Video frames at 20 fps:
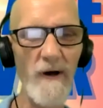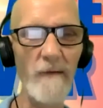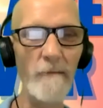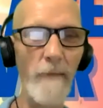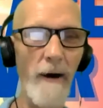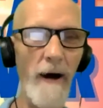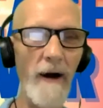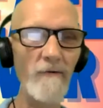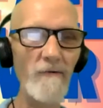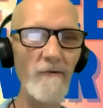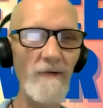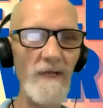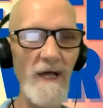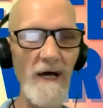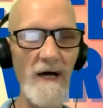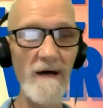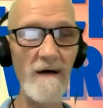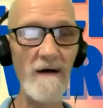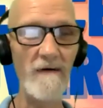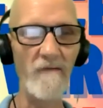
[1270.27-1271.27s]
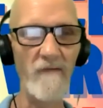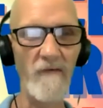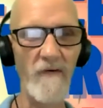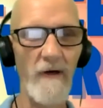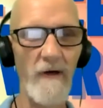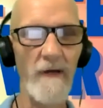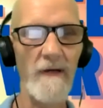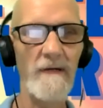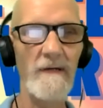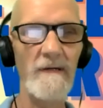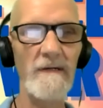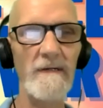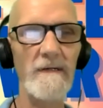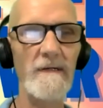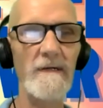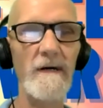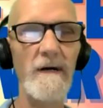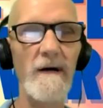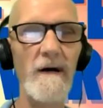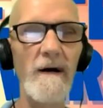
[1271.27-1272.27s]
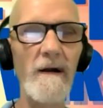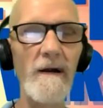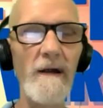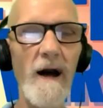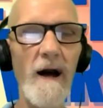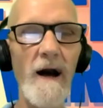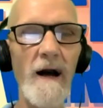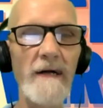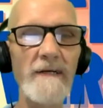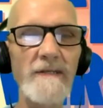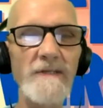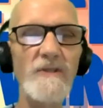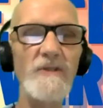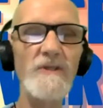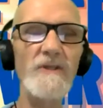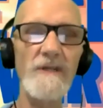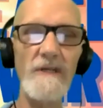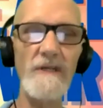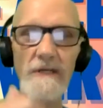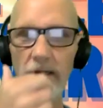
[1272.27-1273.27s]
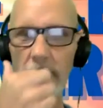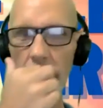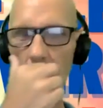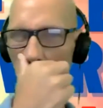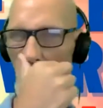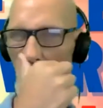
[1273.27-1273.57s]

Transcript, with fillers: About Love on IG.